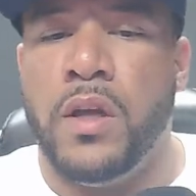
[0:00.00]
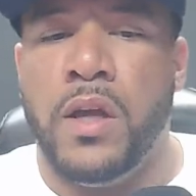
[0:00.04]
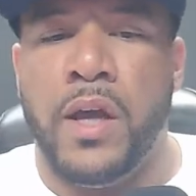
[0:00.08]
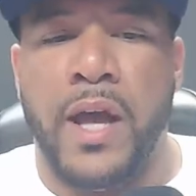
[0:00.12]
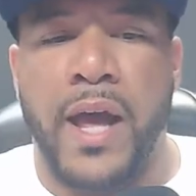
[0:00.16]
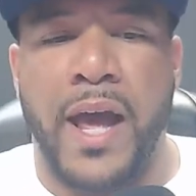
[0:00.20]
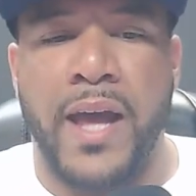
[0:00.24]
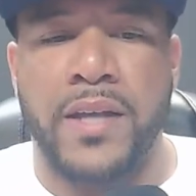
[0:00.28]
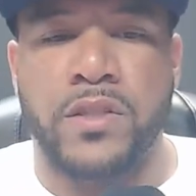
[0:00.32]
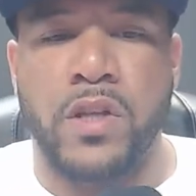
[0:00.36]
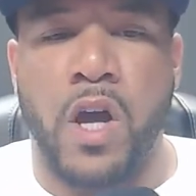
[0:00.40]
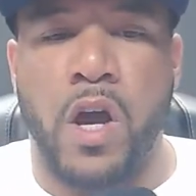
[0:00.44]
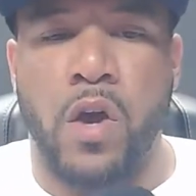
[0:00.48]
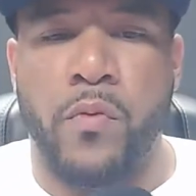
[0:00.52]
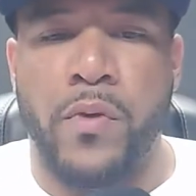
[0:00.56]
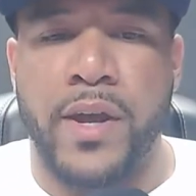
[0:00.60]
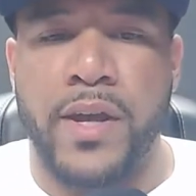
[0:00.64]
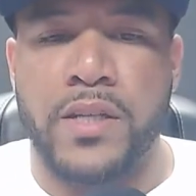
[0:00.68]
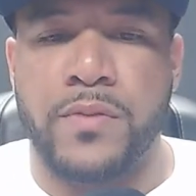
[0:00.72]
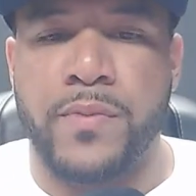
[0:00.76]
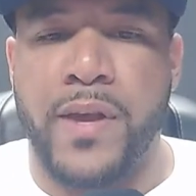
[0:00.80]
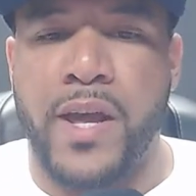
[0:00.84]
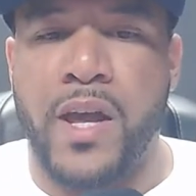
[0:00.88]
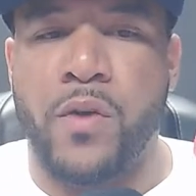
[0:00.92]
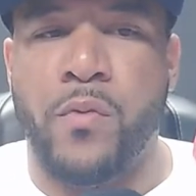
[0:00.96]
As
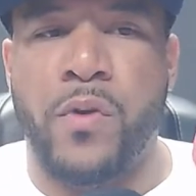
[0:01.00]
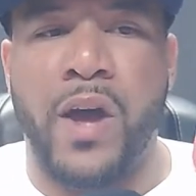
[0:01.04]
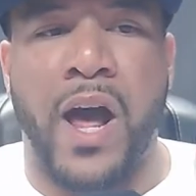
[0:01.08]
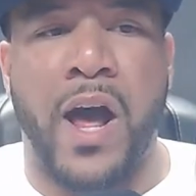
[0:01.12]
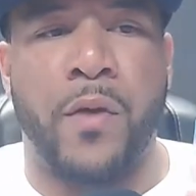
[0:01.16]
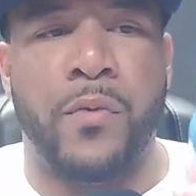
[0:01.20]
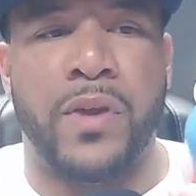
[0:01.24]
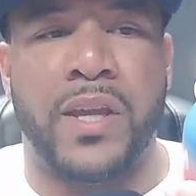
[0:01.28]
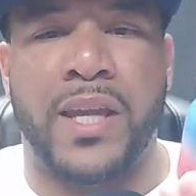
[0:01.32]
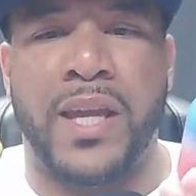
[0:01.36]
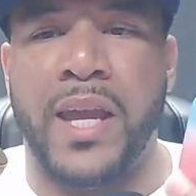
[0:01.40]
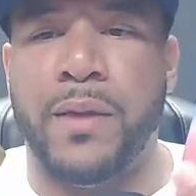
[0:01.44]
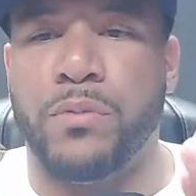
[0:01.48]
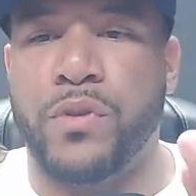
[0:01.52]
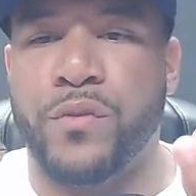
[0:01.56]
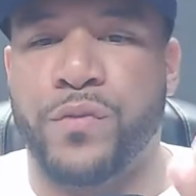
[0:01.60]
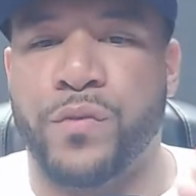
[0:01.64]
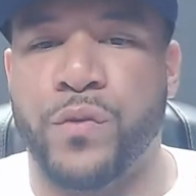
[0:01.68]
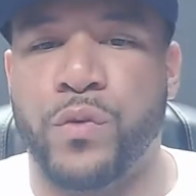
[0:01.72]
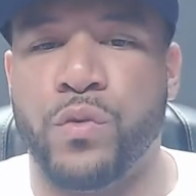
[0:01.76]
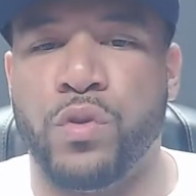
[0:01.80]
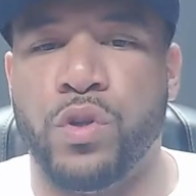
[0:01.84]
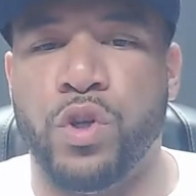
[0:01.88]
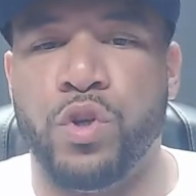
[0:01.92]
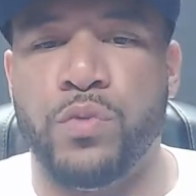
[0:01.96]
always, man, we keep the
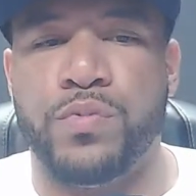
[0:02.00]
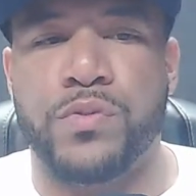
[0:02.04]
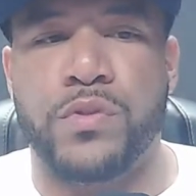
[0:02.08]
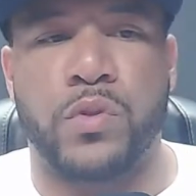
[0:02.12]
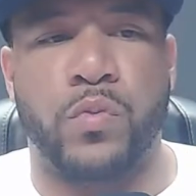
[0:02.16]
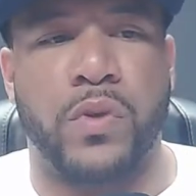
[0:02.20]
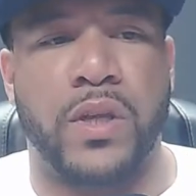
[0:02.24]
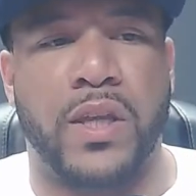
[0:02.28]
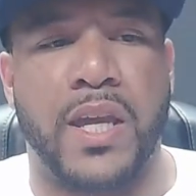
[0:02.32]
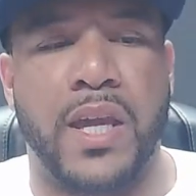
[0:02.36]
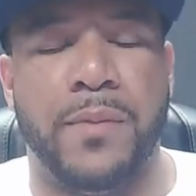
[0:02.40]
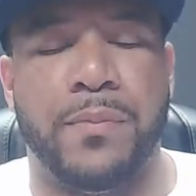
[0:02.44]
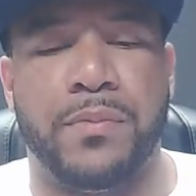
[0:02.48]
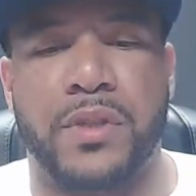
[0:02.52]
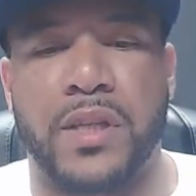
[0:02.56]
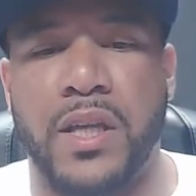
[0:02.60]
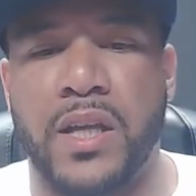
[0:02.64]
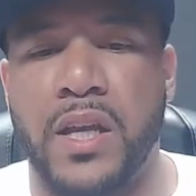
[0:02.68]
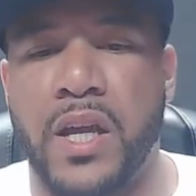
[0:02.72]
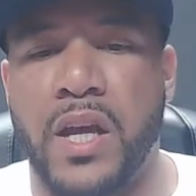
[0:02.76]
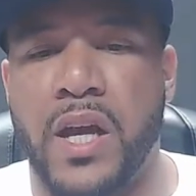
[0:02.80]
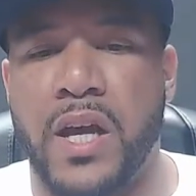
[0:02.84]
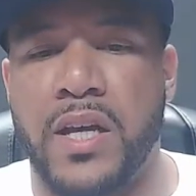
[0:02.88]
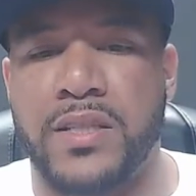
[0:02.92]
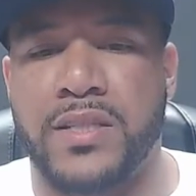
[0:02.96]
Fruit Loops. We keep the
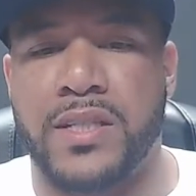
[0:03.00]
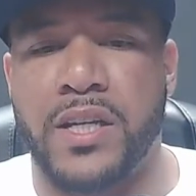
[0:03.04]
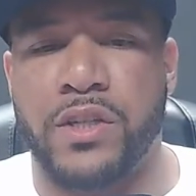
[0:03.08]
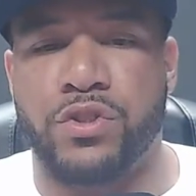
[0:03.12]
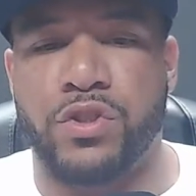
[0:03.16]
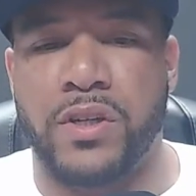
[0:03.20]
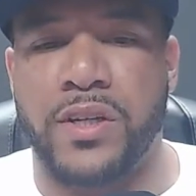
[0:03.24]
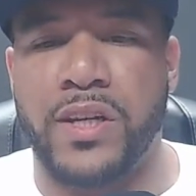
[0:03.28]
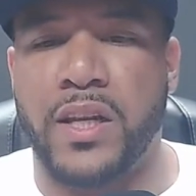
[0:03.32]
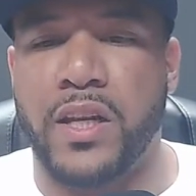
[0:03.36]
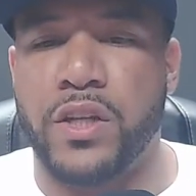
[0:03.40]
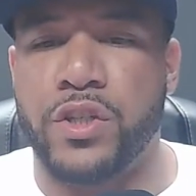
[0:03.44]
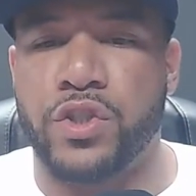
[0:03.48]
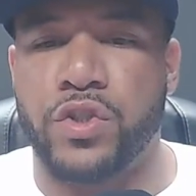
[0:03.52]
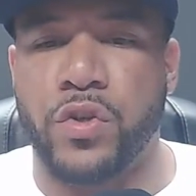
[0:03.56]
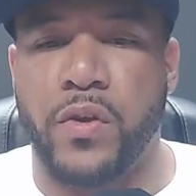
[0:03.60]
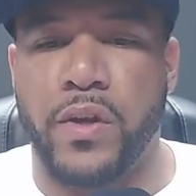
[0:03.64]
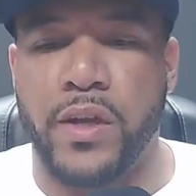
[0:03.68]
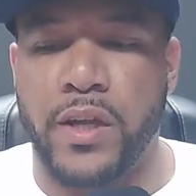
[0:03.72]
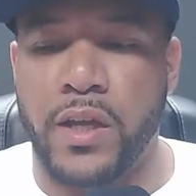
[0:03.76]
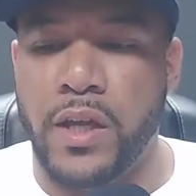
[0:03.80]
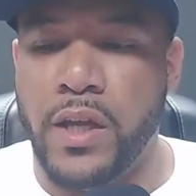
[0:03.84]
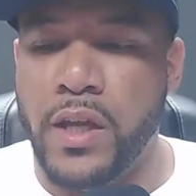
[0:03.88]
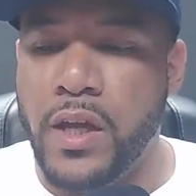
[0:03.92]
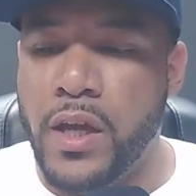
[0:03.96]
Citronilla
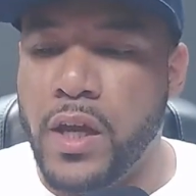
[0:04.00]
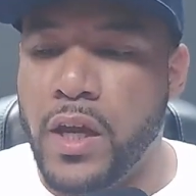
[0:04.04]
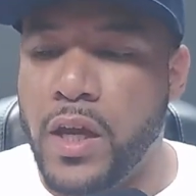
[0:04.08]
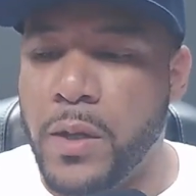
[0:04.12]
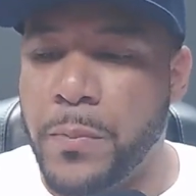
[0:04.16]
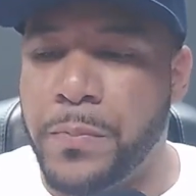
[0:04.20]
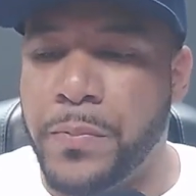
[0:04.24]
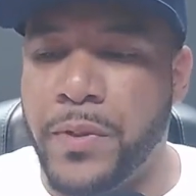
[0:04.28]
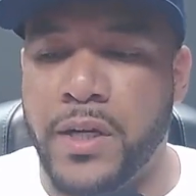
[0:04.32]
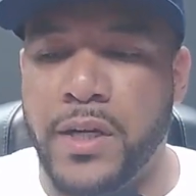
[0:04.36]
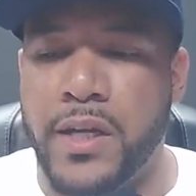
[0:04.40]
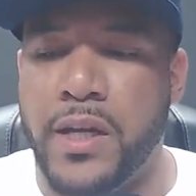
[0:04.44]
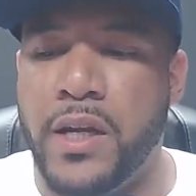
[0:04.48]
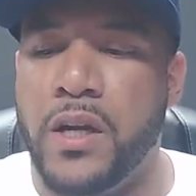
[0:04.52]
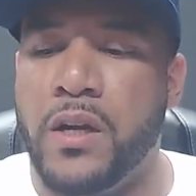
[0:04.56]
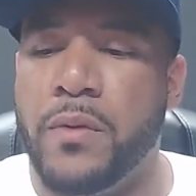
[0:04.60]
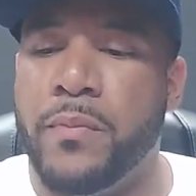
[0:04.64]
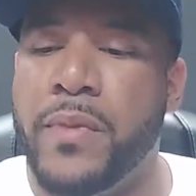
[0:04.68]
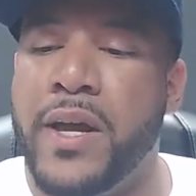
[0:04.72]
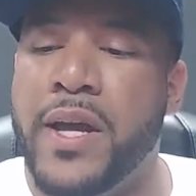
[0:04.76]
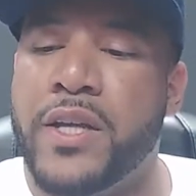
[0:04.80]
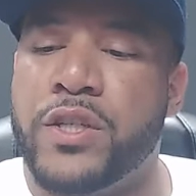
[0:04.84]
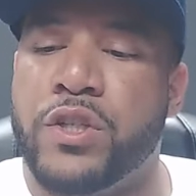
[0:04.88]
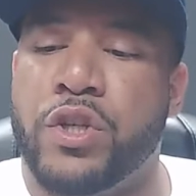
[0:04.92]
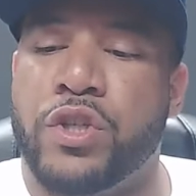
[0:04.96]
joint up in here,
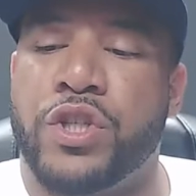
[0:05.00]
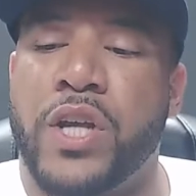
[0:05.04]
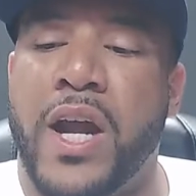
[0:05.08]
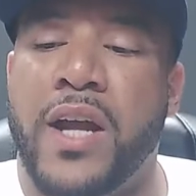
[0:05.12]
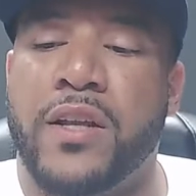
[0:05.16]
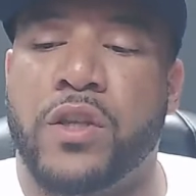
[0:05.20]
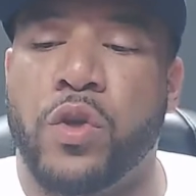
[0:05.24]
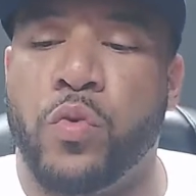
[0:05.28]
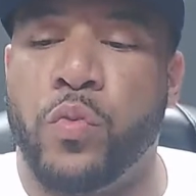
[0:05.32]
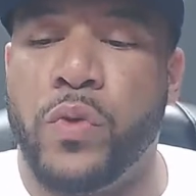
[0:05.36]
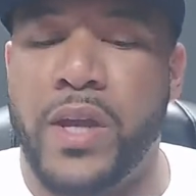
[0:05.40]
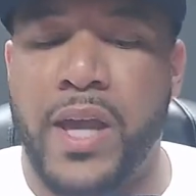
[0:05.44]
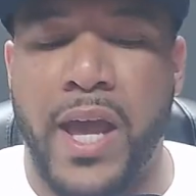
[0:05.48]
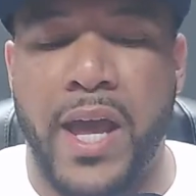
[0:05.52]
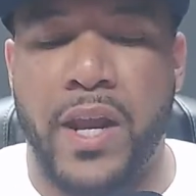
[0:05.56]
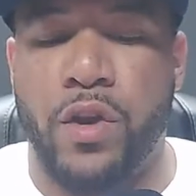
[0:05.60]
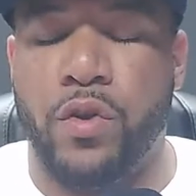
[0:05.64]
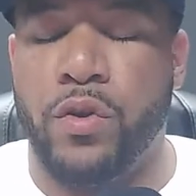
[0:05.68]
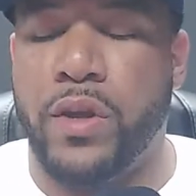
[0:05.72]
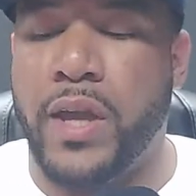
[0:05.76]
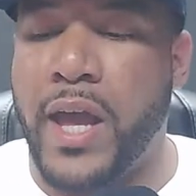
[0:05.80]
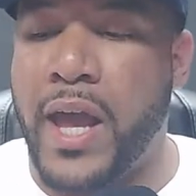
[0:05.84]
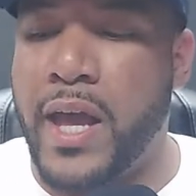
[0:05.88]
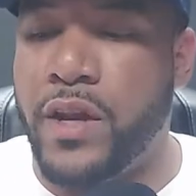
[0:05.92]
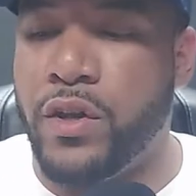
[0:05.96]
man. So shout out to We Handle
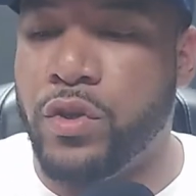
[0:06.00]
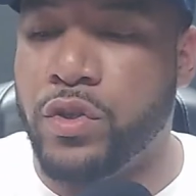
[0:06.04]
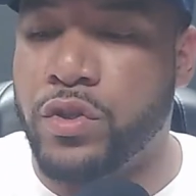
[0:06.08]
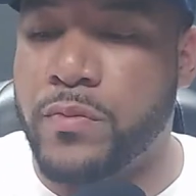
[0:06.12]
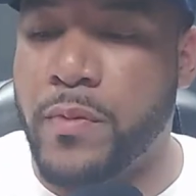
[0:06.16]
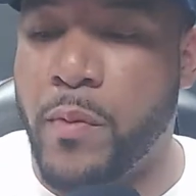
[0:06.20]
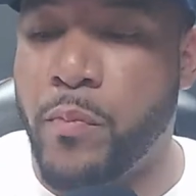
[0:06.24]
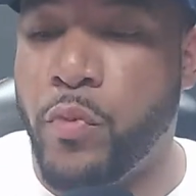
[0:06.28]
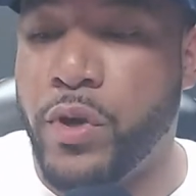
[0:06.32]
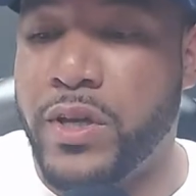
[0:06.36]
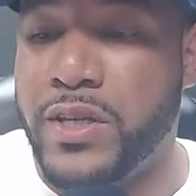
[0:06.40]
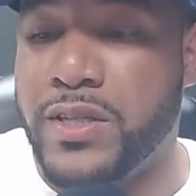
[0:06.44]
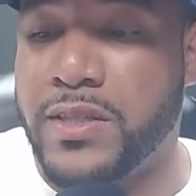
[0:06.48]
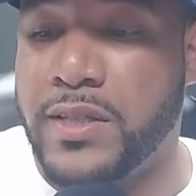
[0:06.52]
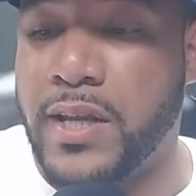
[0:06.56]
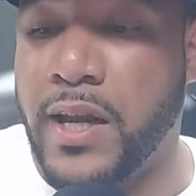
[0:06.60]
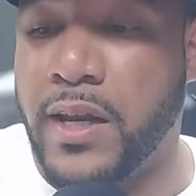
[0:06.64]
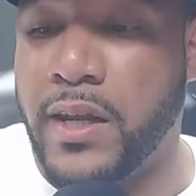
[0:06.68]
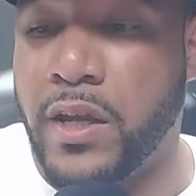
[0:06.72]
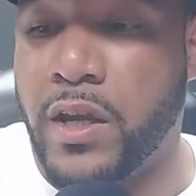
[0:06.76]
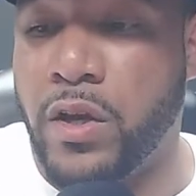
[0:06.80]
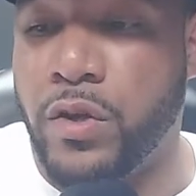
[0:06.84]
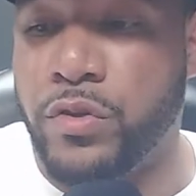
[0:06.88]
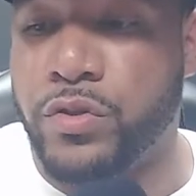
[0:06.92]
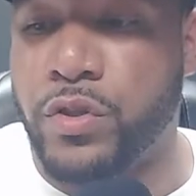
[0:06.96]
Candles. My boy
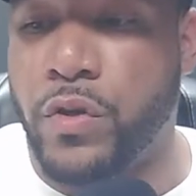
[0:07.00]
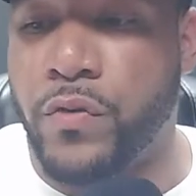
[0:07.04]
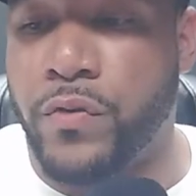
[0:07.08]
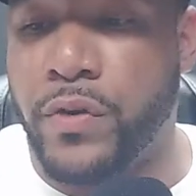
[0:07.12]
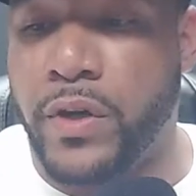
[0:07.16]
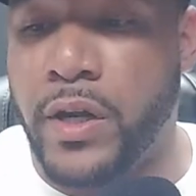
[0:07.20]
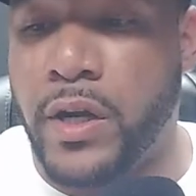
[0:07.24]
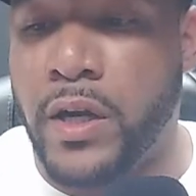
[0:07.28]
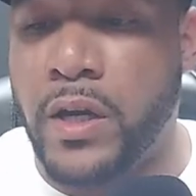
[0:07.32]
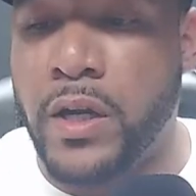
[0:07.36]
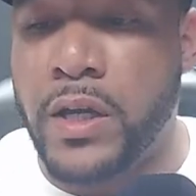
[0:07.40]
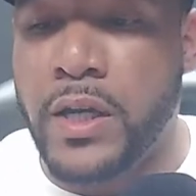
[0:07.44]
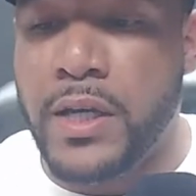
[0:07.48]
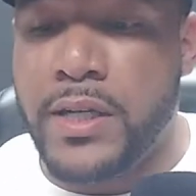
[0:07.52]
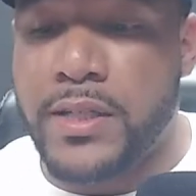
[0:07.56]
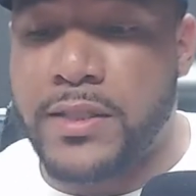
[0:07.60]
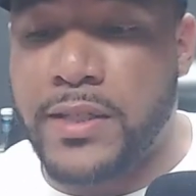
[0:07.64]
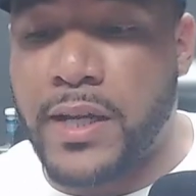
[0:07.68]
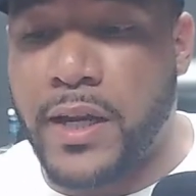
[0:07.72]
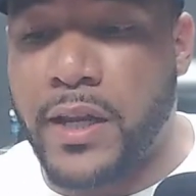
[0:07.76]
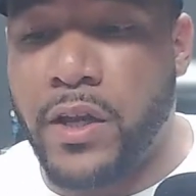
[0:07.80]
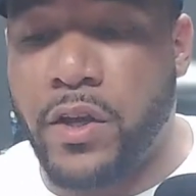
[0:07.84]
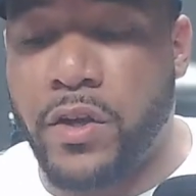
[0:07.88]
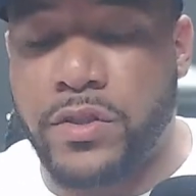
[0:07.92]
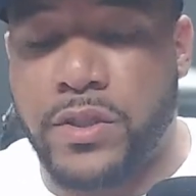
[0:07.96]
Stelios over there.
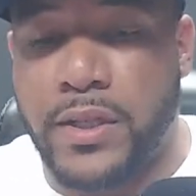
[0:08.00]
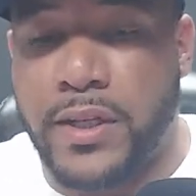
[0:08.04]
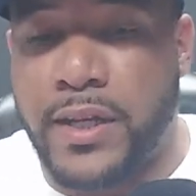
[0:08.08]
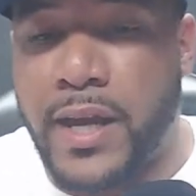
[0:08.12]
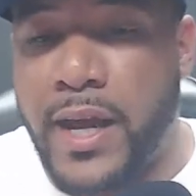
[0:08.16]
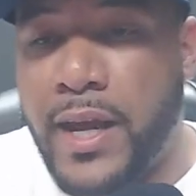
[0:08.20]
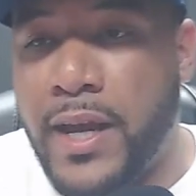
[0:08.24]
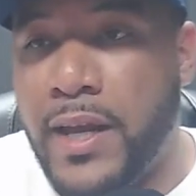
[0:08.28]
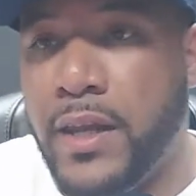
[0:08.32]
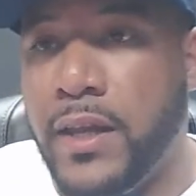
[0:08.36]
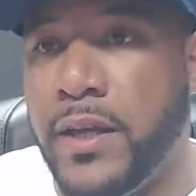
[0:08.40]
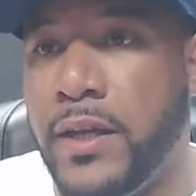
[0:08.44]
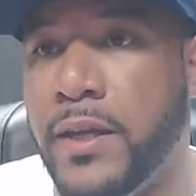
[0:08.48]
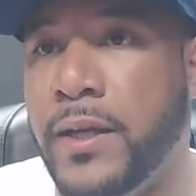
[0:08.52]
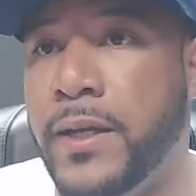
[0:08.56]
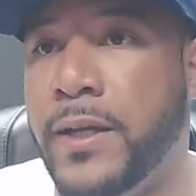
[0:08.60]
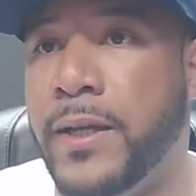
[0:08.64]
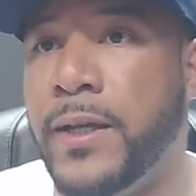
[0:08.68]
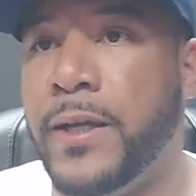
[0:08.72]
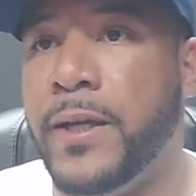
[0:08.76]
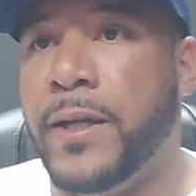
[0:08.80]
Stelios shout and Kayla. Stelios.